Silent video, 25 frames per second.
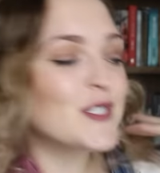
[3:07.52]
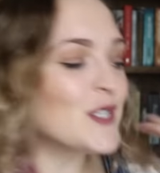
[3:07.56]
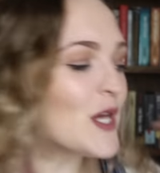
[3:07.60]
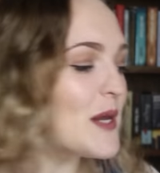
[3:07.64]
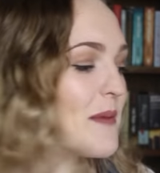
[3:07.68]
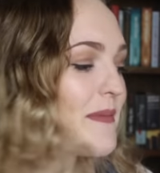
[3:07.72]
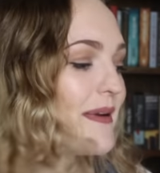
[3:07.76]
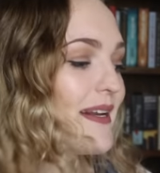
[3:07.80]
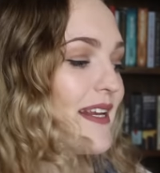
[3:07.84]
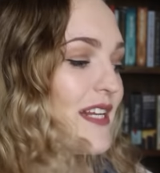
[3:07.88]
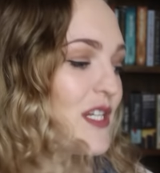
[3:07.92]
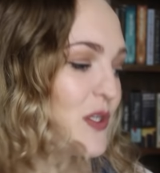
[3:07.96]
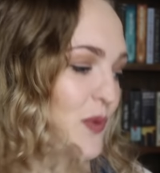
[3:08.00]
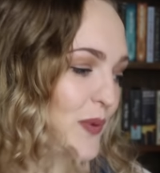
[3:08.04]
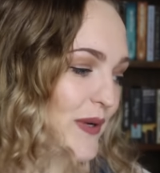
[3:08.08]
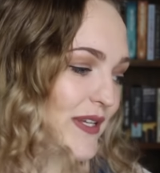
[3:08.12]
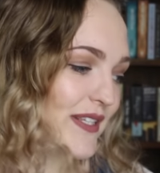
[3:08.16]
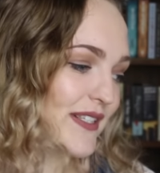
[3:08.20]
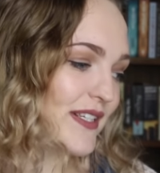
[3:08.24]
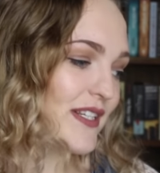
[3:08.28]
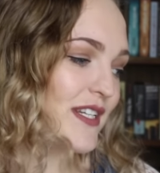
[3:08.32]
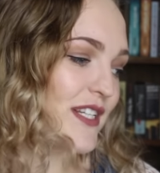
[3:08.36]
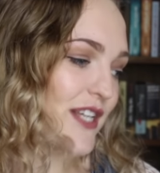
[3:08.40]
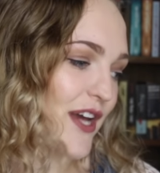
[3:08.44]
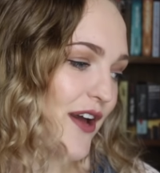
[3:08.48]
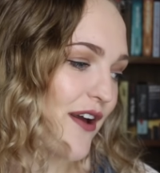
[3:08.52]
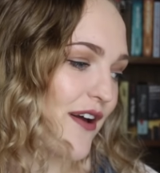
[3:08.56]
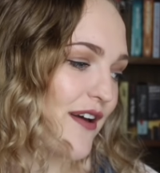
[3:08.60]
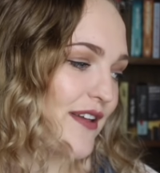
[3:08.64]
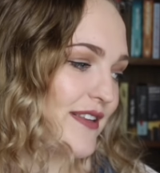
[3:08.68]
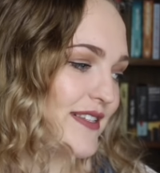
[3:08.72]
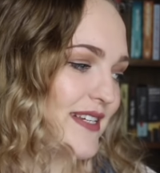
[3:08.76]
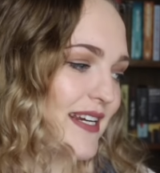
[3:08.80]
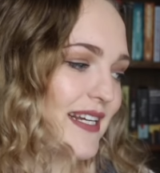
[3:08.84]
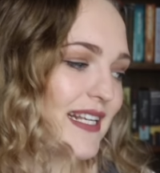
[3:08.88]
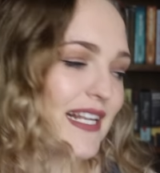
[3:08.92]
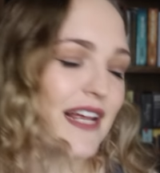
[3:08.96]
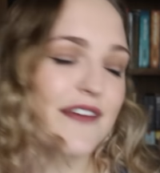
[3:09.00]
so many twists and
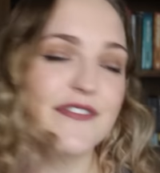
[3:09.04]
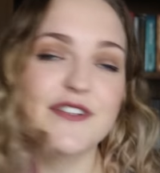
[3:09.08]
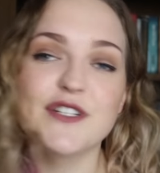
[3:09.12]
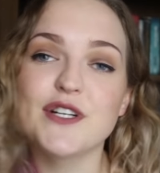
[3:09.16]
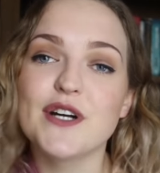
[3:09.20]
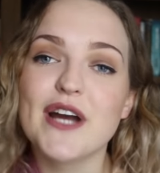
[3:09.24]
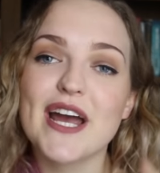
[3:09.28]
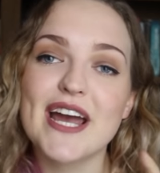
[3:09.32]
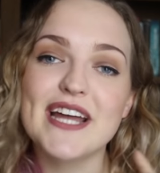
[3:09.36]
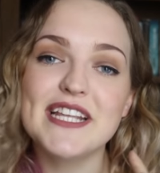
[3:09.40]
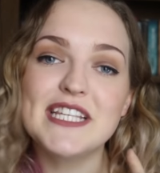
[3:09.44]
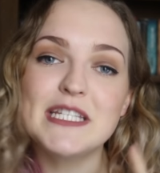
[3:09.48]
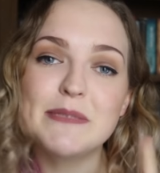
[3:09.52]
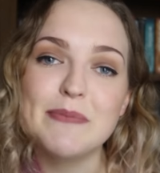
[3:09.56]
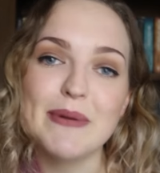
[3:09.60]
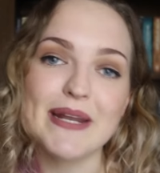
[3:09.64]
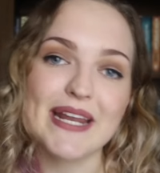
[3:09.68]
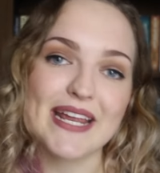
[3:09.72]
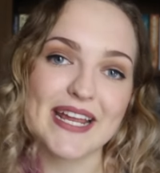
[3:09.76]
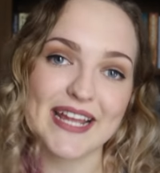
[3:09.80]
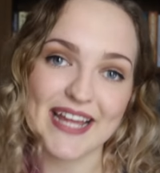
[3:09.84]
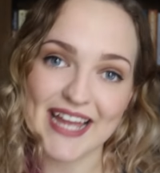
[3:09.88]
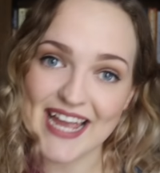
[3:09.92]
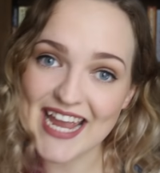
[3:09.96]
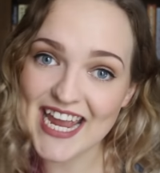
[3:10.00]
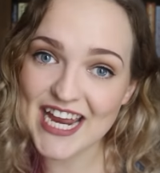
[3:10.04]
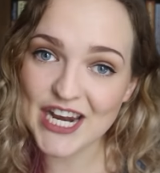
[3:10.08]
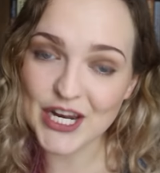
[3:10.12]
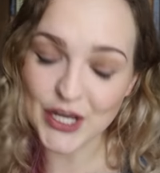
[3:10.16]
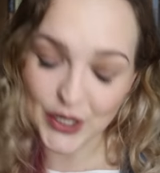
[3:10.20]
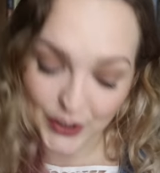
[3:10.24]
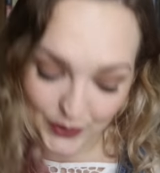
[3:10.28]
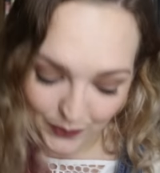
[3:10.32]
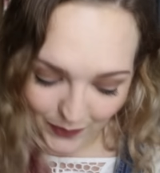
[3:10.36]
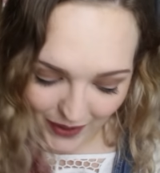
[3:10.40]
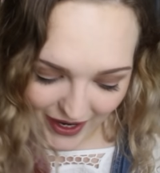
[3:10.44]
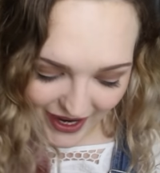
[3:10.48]
turns it left your head spinning, in a good